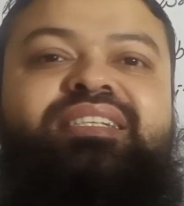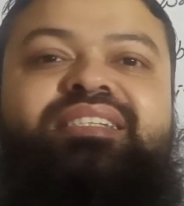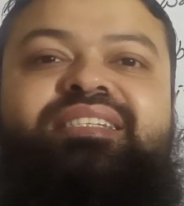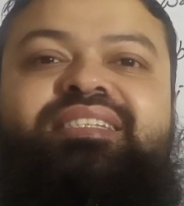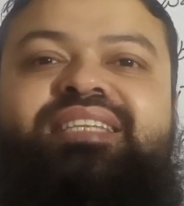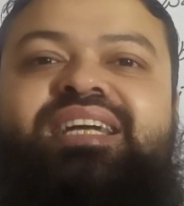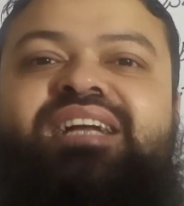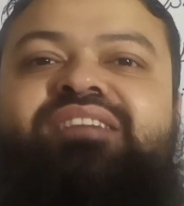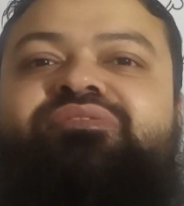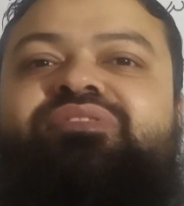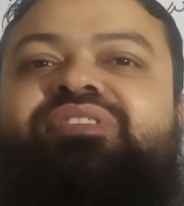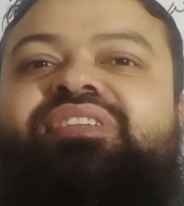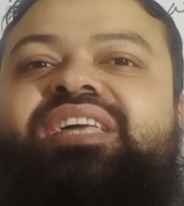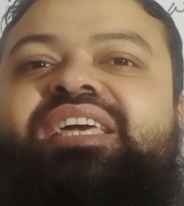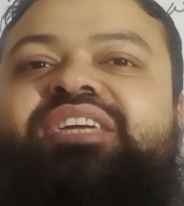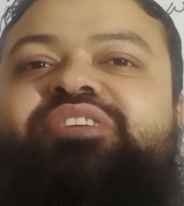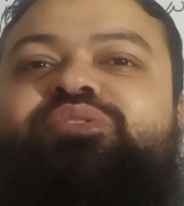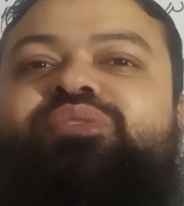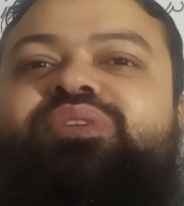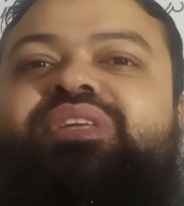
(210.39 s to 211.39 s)
That was
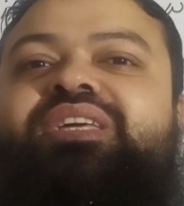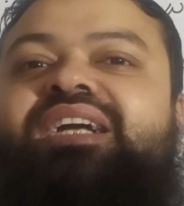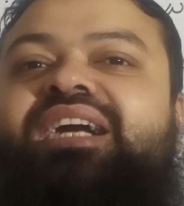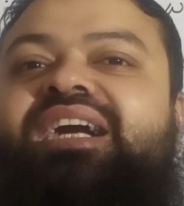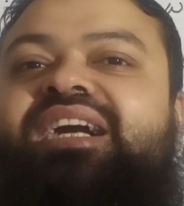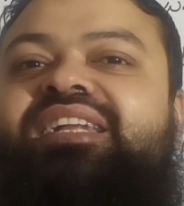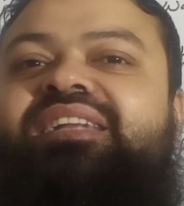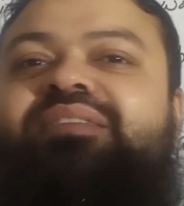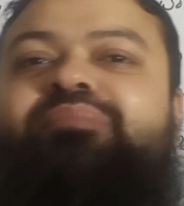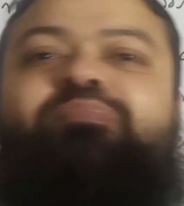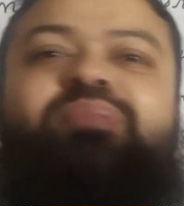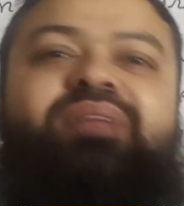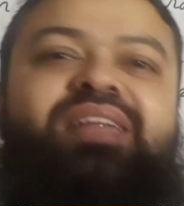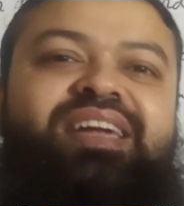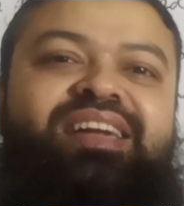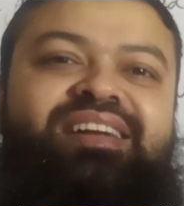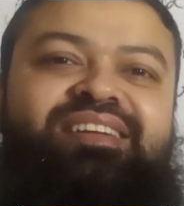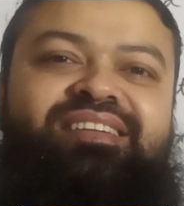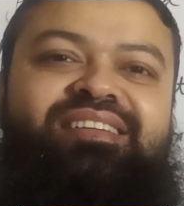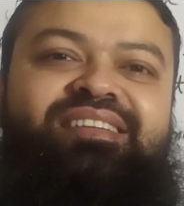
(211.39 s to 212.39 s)
actually
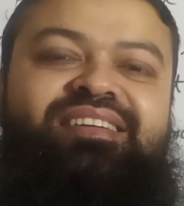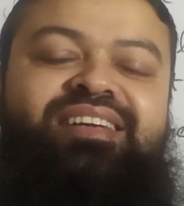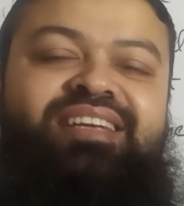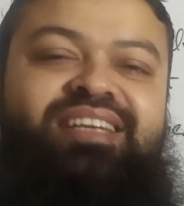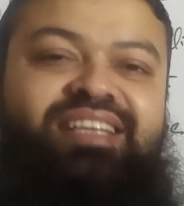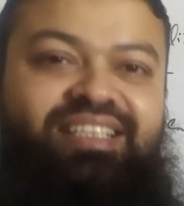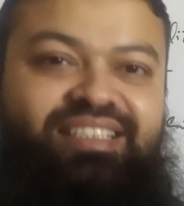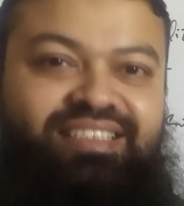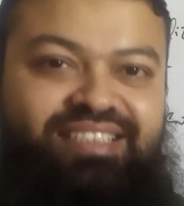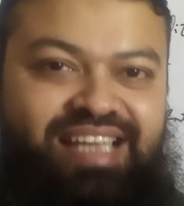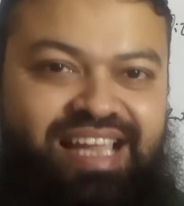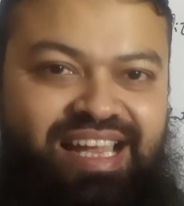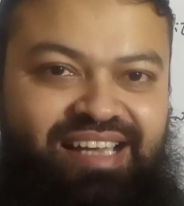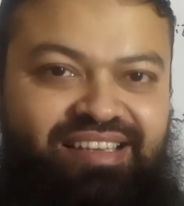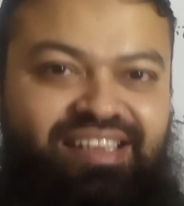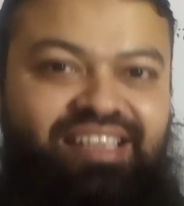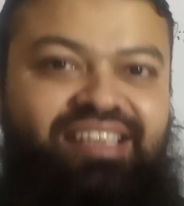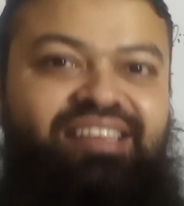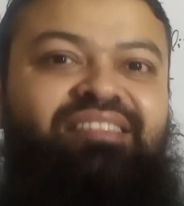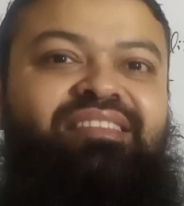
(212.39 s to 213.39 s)
unplanned.
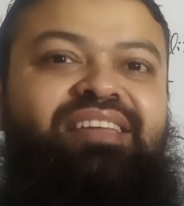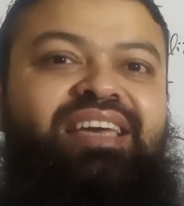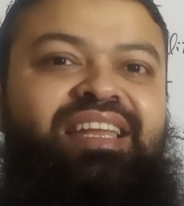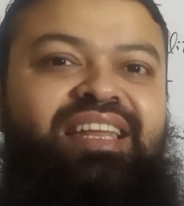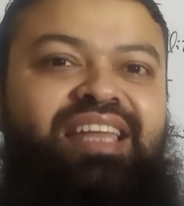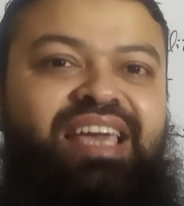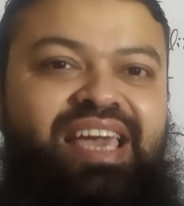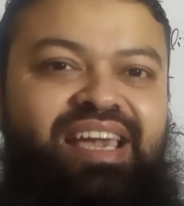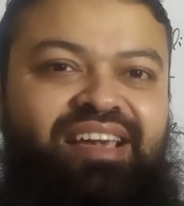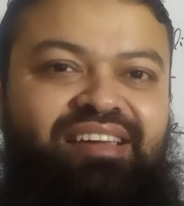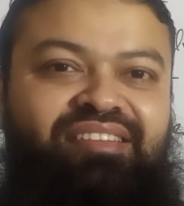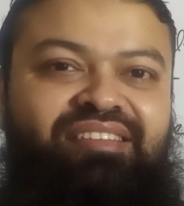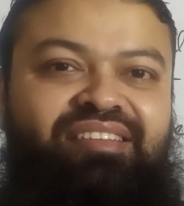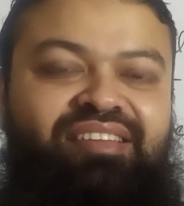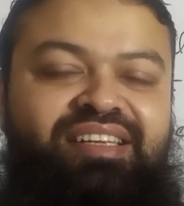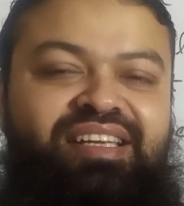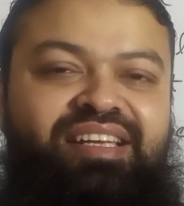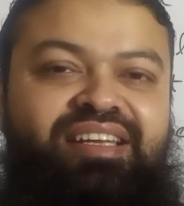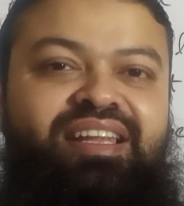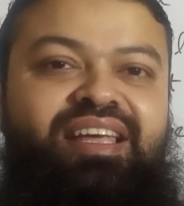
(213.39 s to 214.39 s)
That is an
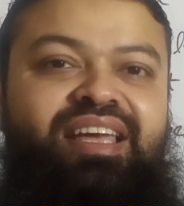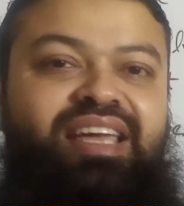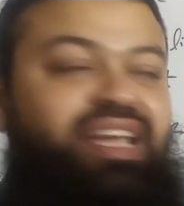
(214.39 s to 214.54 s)
accident.